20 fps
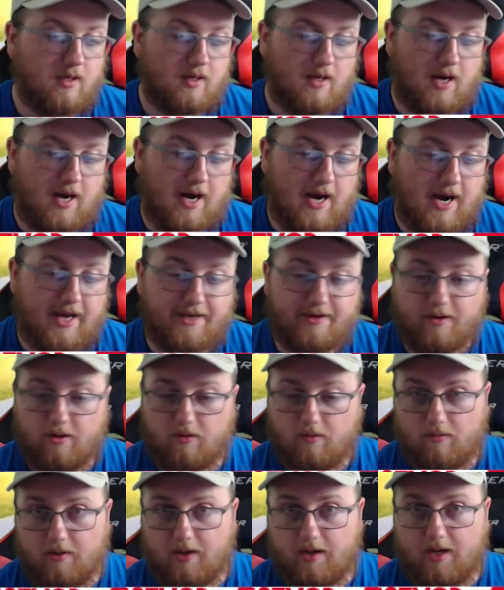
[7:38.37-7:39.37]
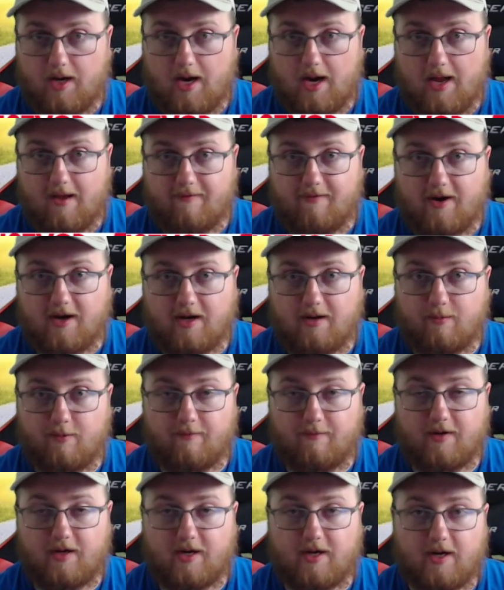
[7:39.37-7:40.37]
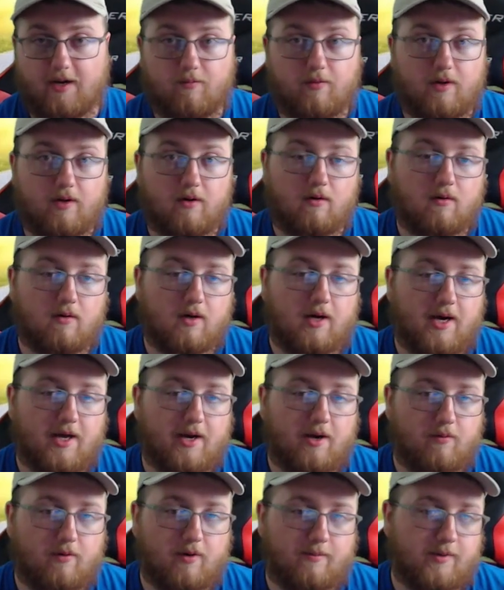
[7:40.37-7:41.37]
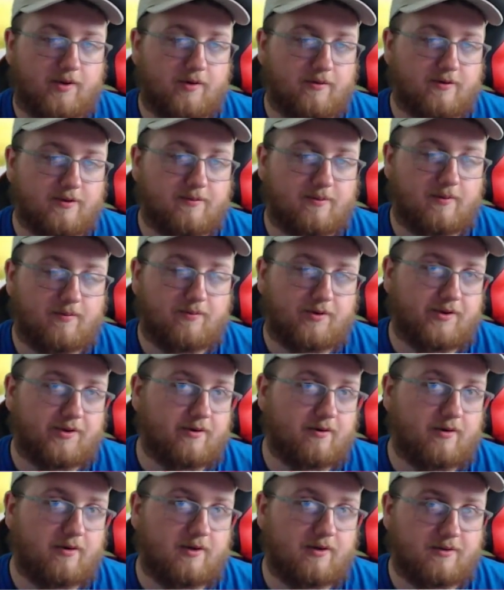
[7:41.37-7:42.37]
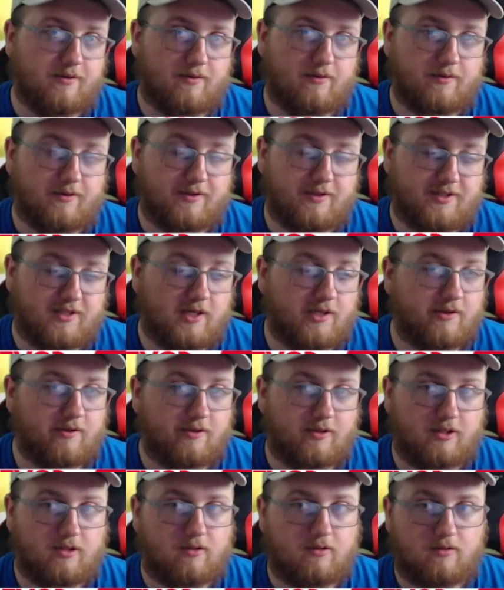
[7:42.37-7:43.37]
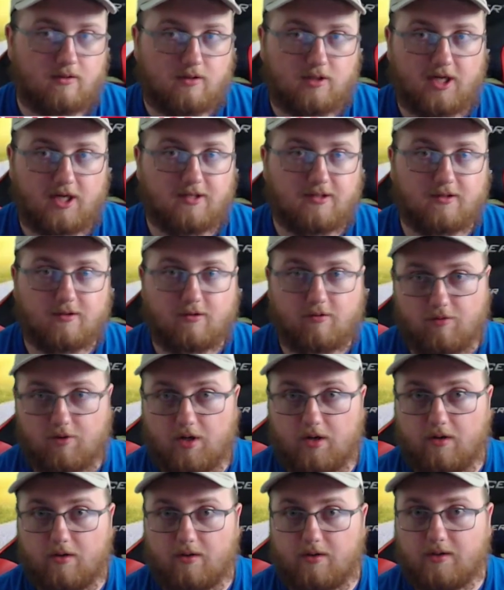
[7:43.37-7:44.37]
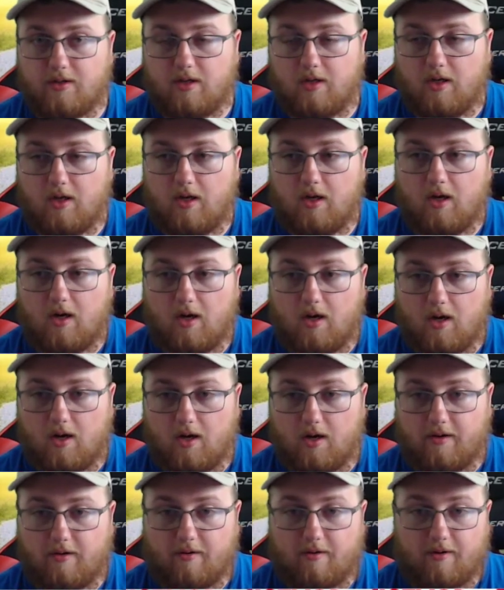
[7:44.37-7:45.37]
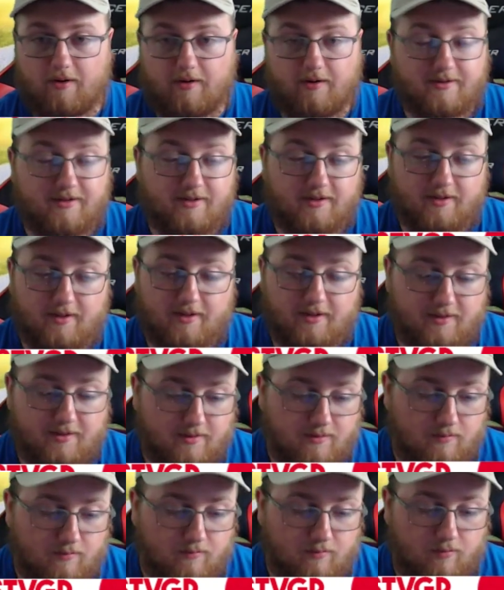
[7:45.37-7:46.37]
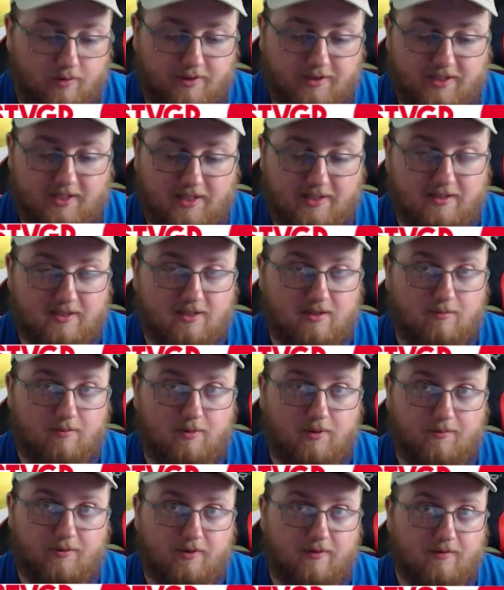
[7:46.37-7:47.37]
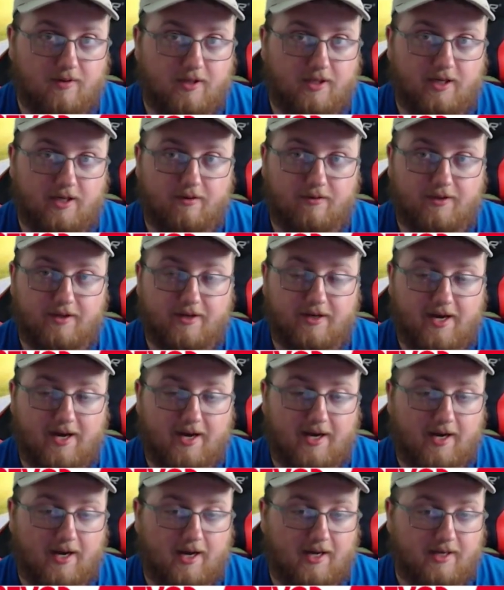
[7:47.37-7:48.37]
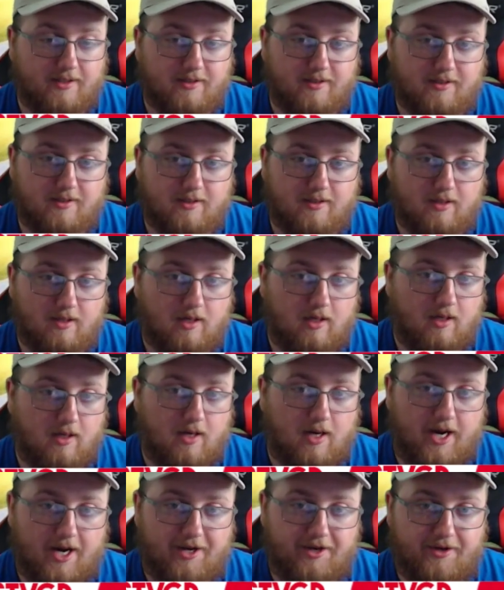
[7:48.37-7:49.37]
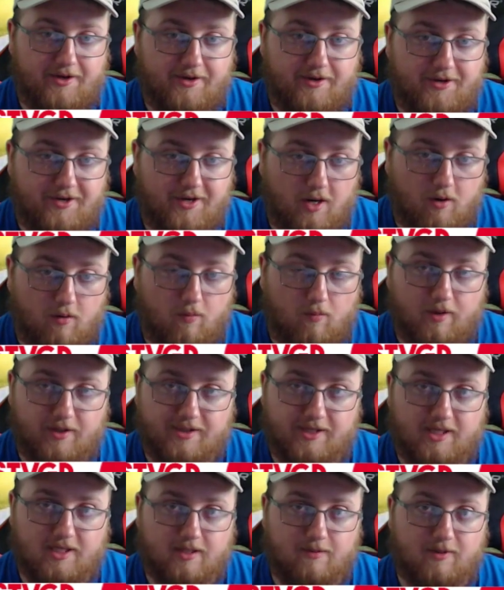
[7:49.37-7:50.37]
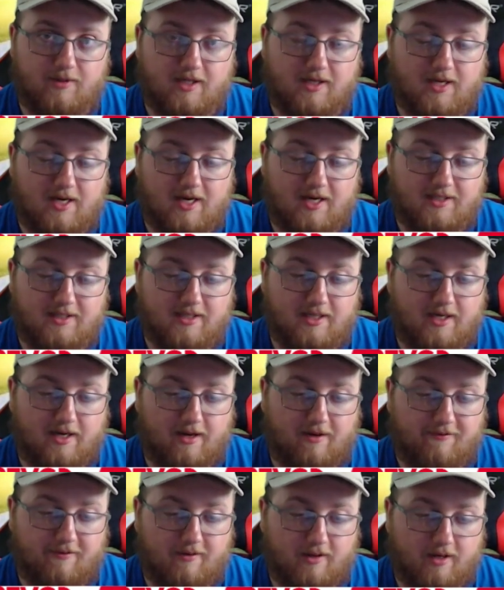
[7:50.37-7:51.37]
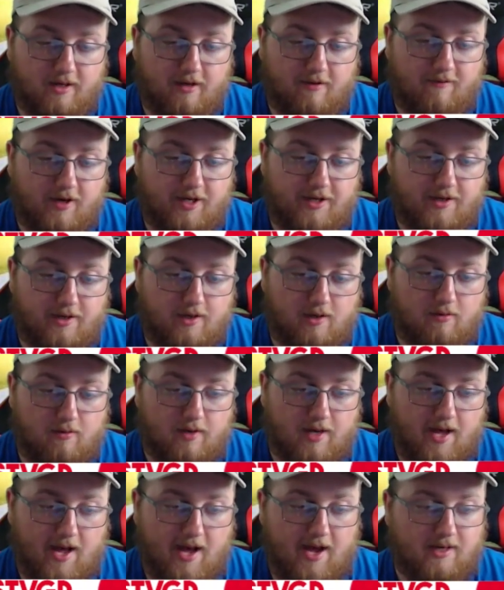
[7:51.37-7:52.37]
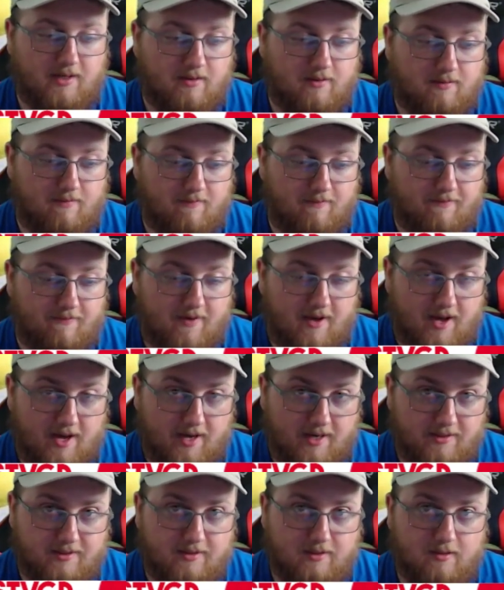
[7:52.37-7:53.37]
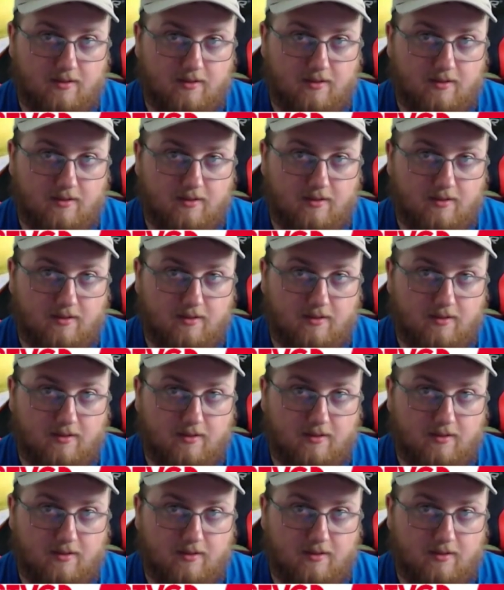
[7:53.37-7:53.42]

I don't want. If I can prevent it, I will. I don't want to be one of those people at 30 years old that suddenly changes careers, or in worst cases, some people even later than that. I don't want that to be the case, and I feel like if I don't act fast